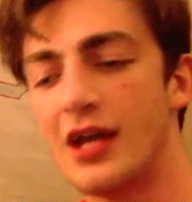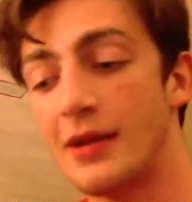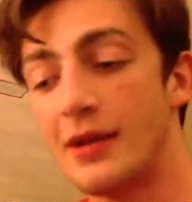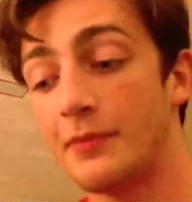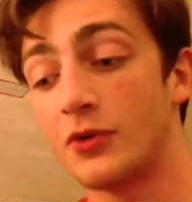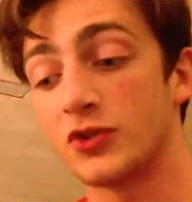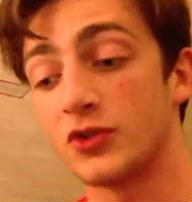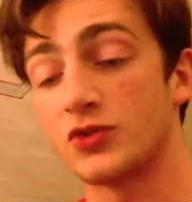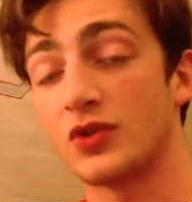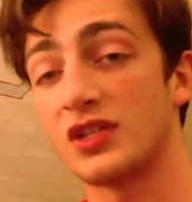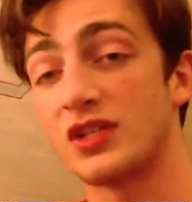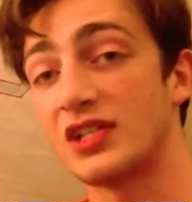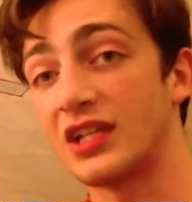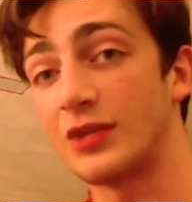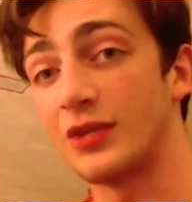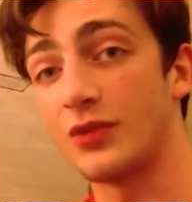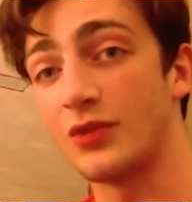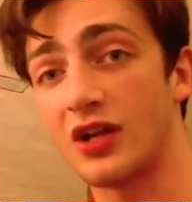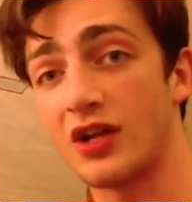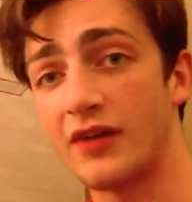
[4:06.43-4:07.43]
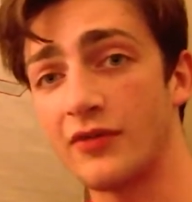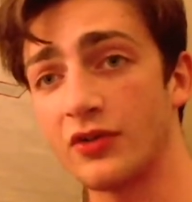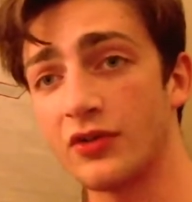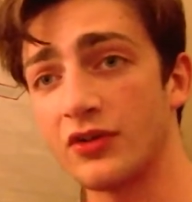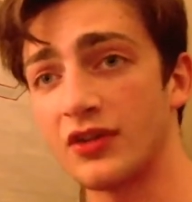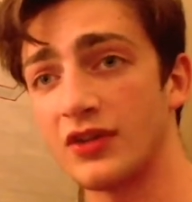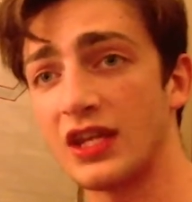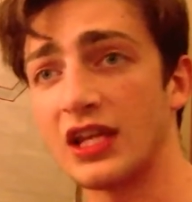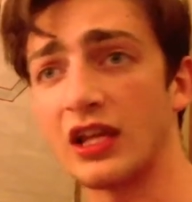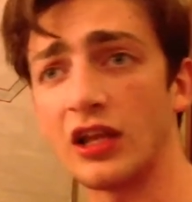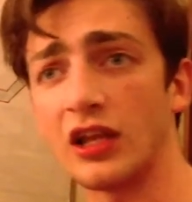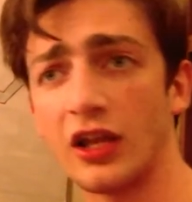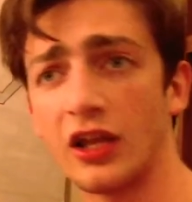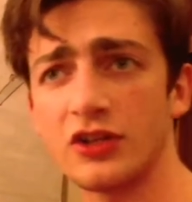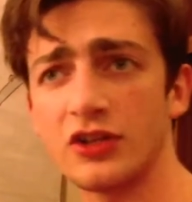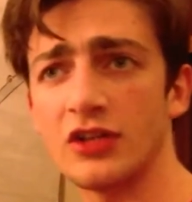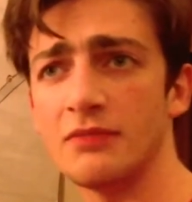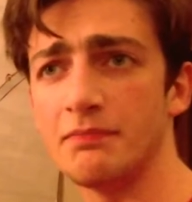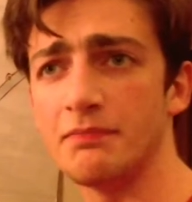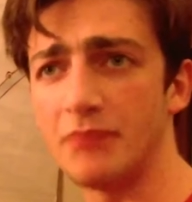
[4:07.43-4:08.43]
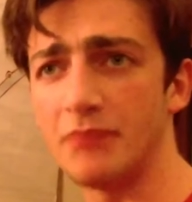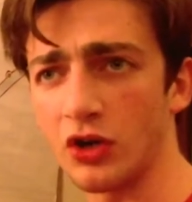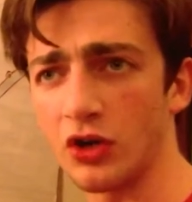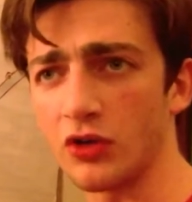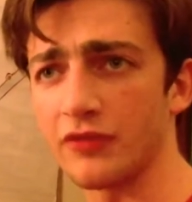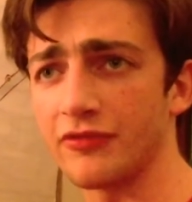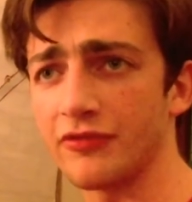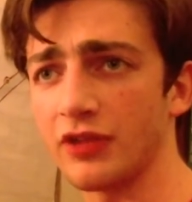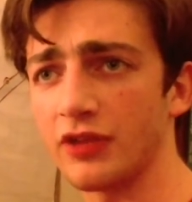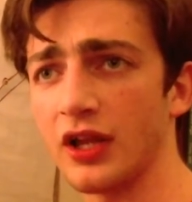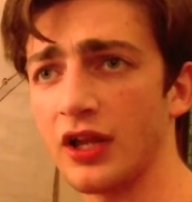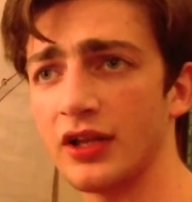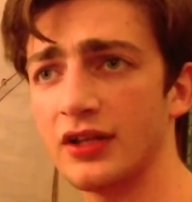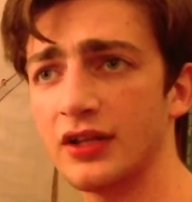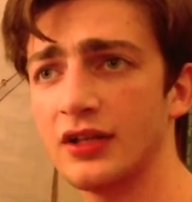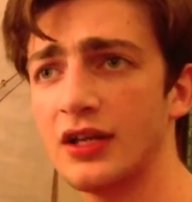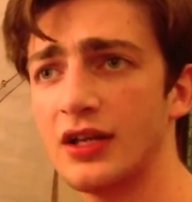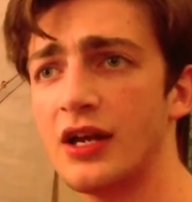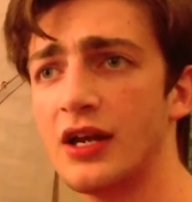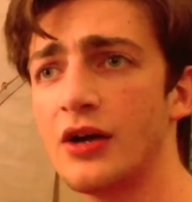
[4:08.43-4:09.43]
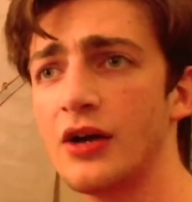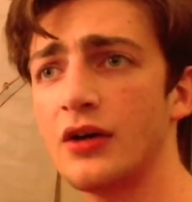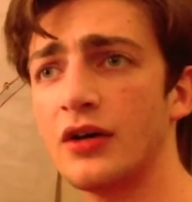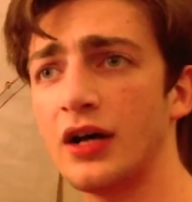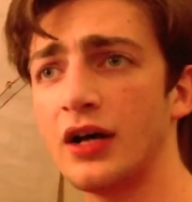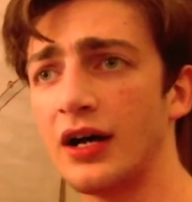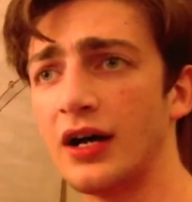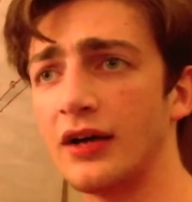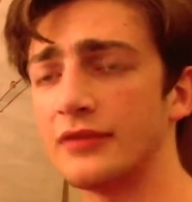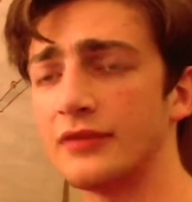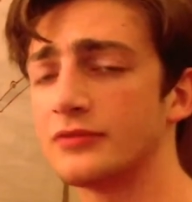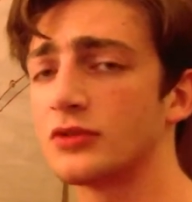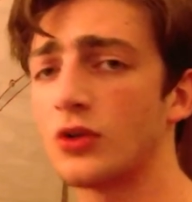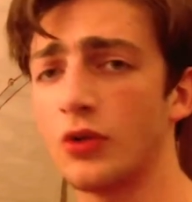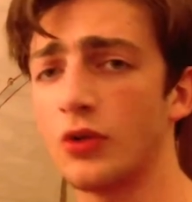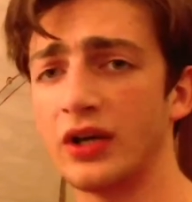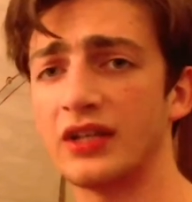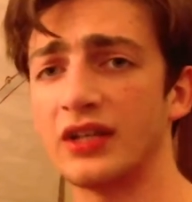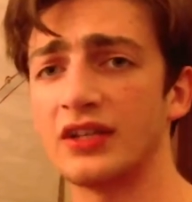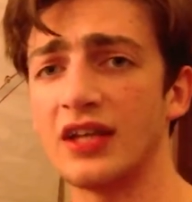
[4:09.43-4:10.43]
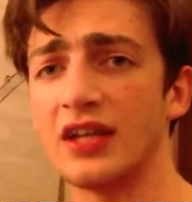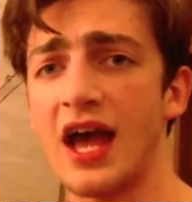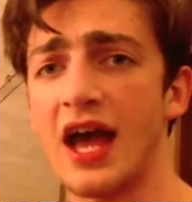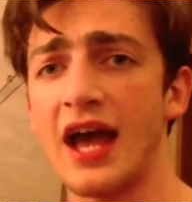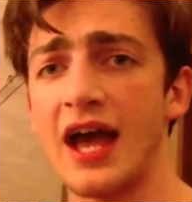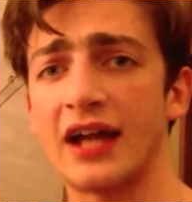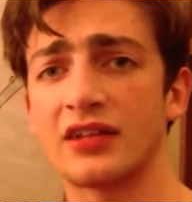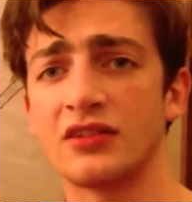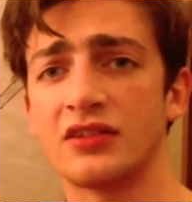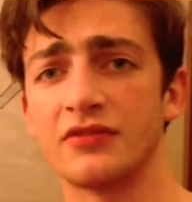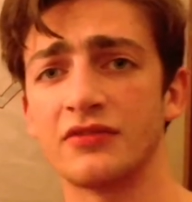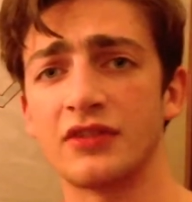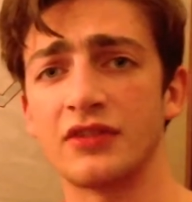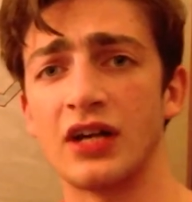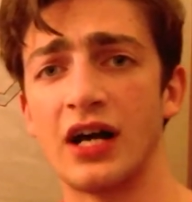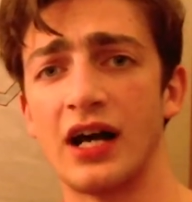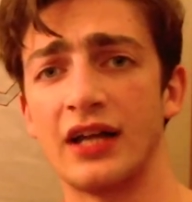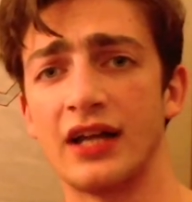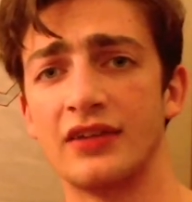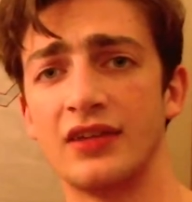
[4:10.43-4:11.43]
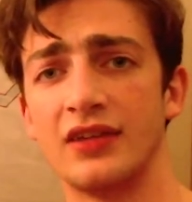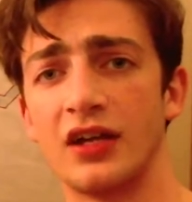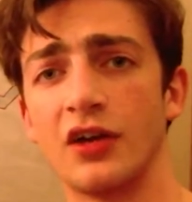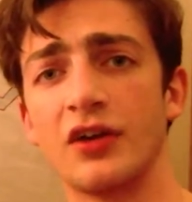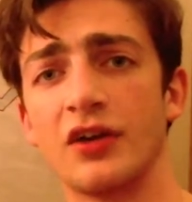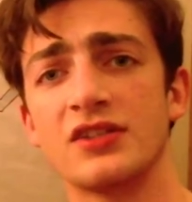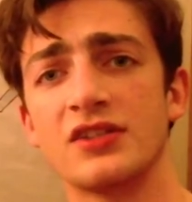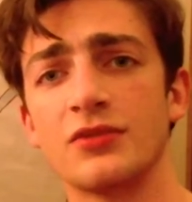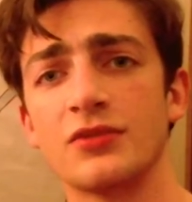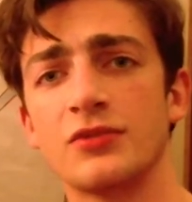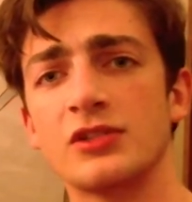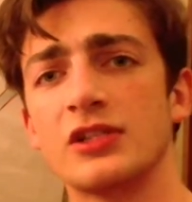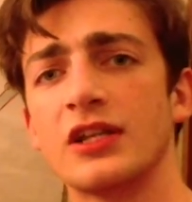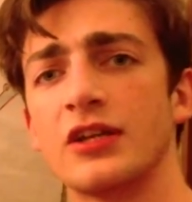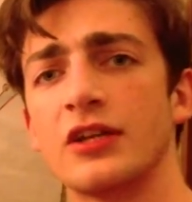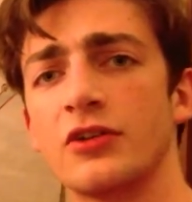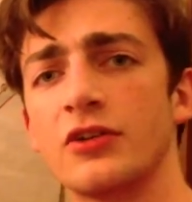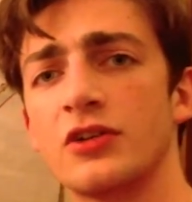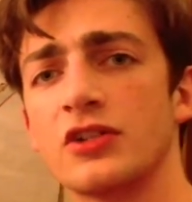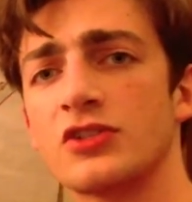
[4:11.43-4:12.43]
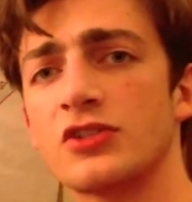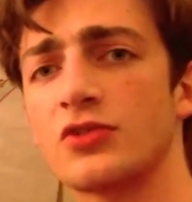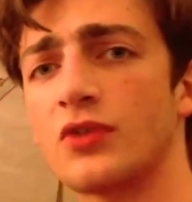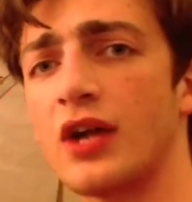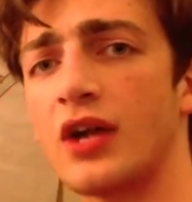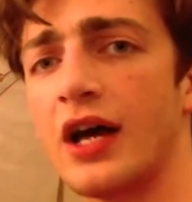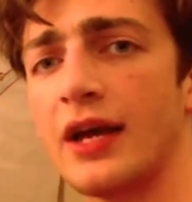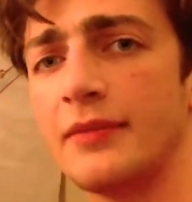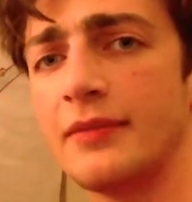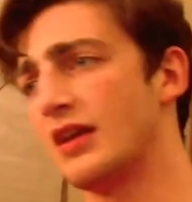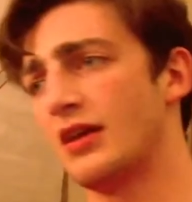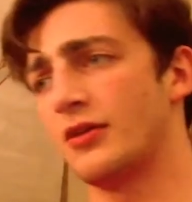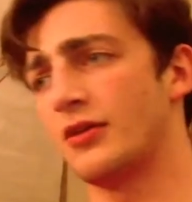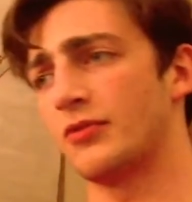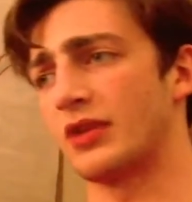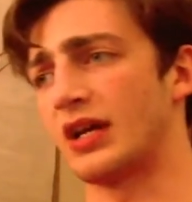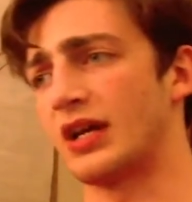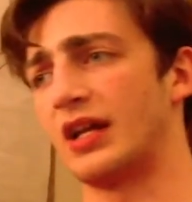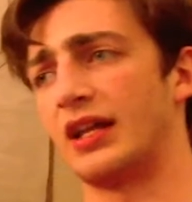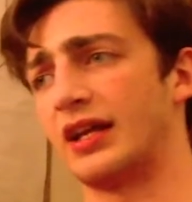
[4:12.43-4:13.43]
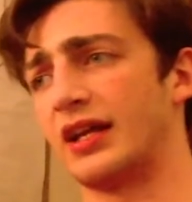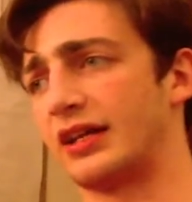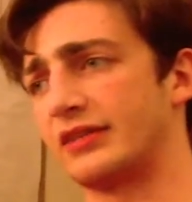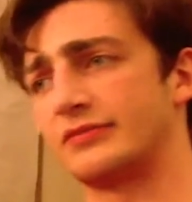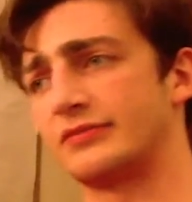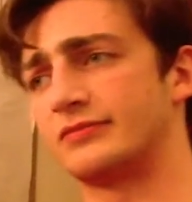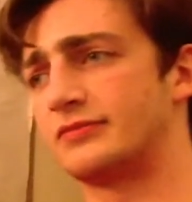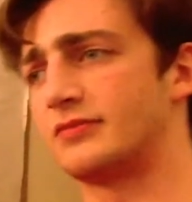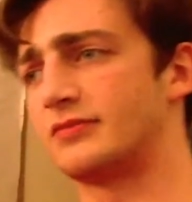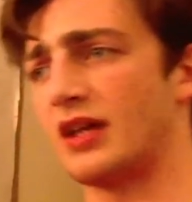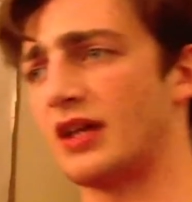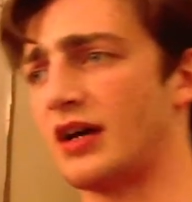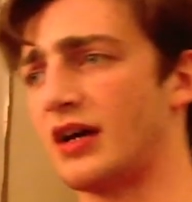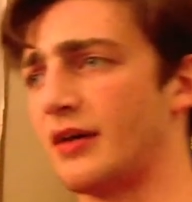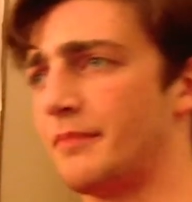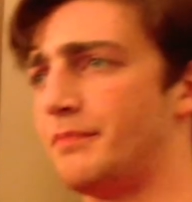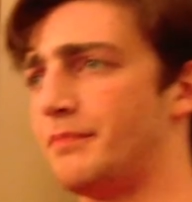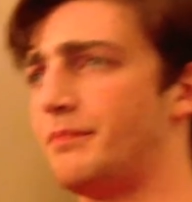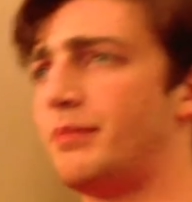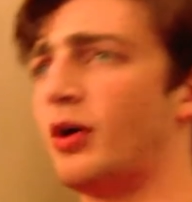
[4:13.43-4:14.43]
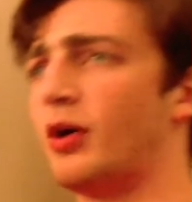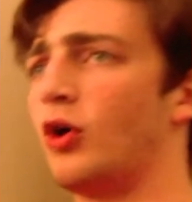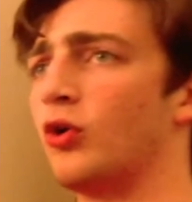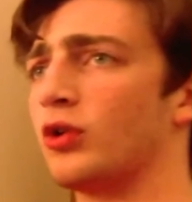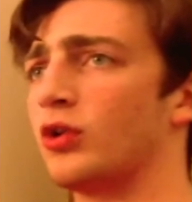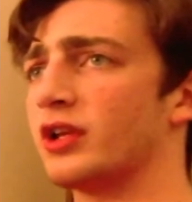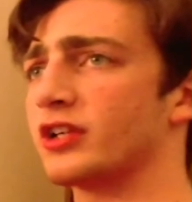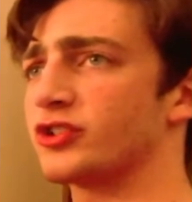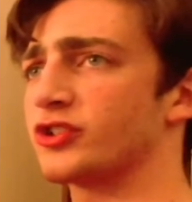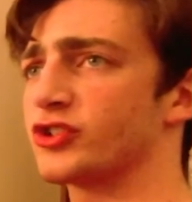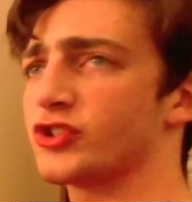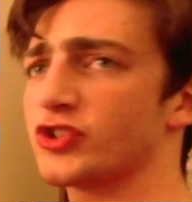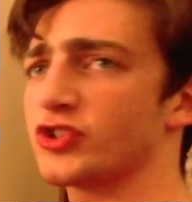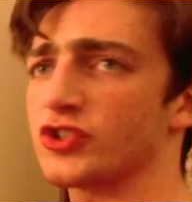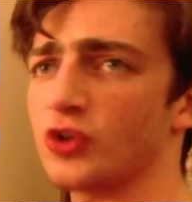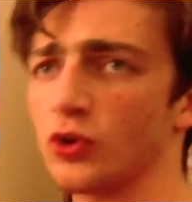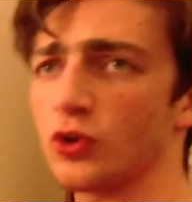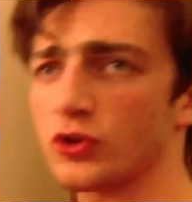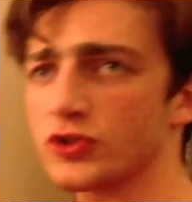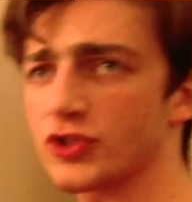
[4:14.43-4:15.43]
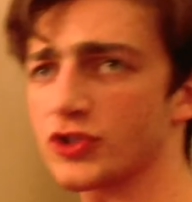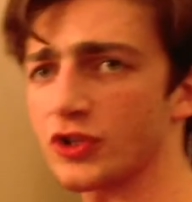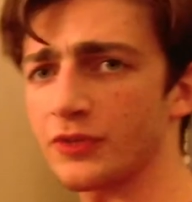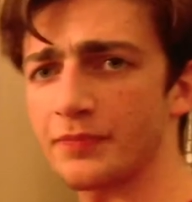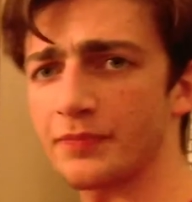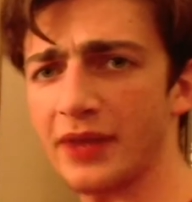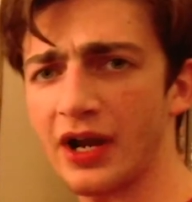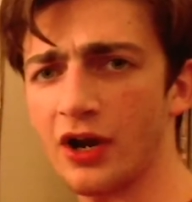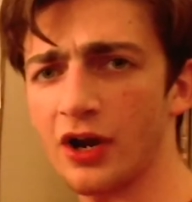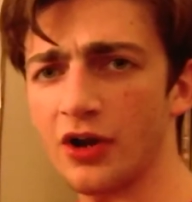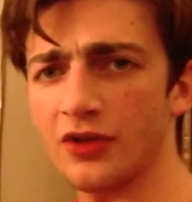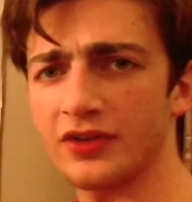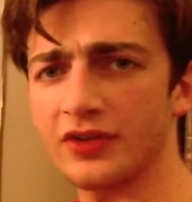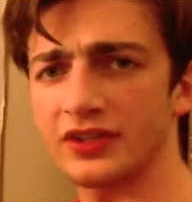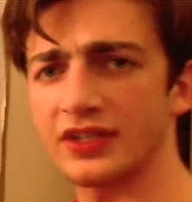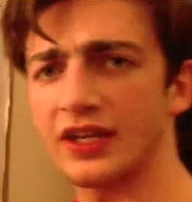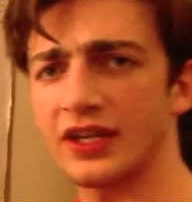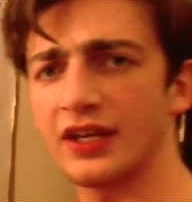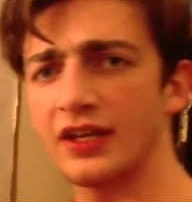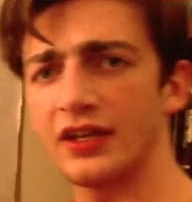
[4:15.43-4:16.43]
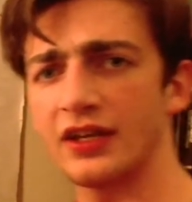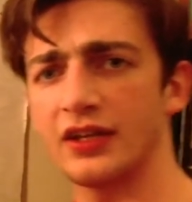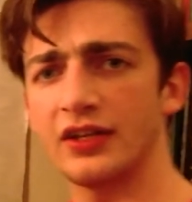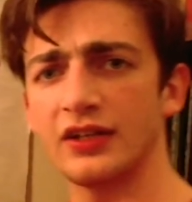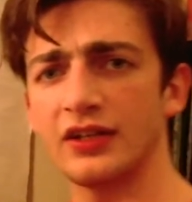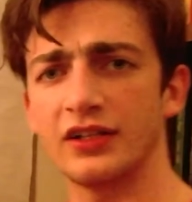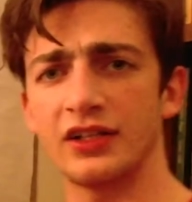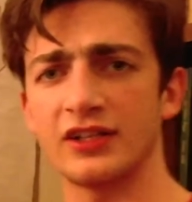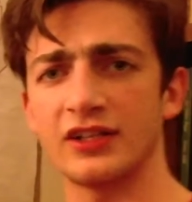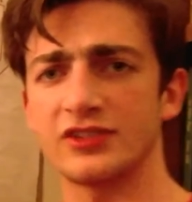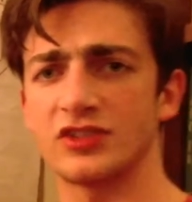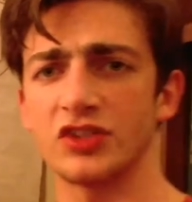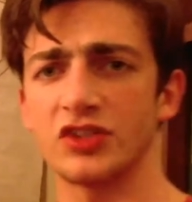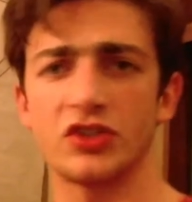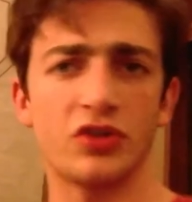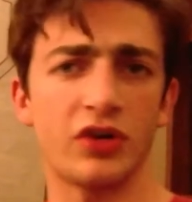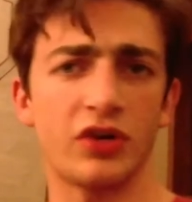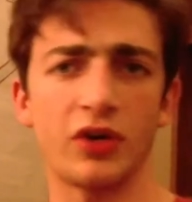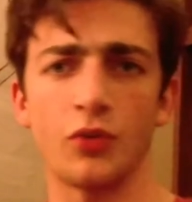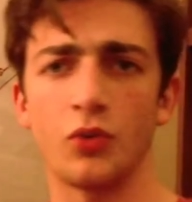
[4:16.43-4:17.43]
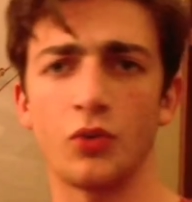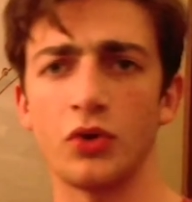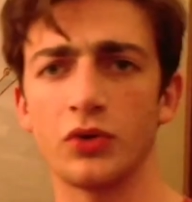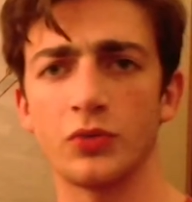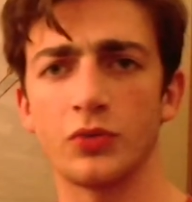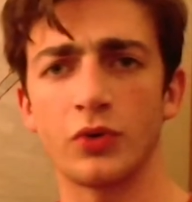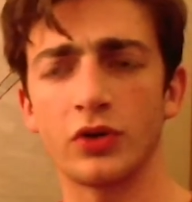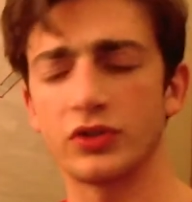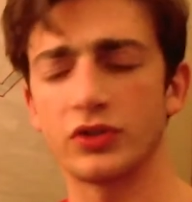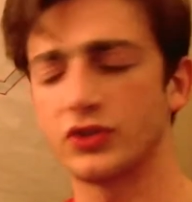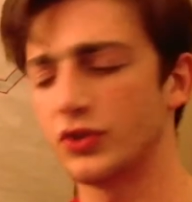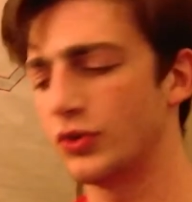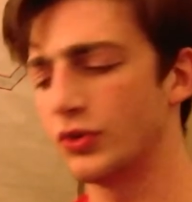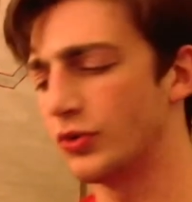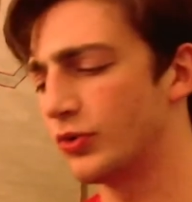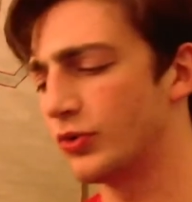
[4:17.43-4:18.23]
Most recently, we covered the London beer flood. Quite the act of God there, as it was later described. We got, like, the Polish soldier bear that they enlisted during World War II.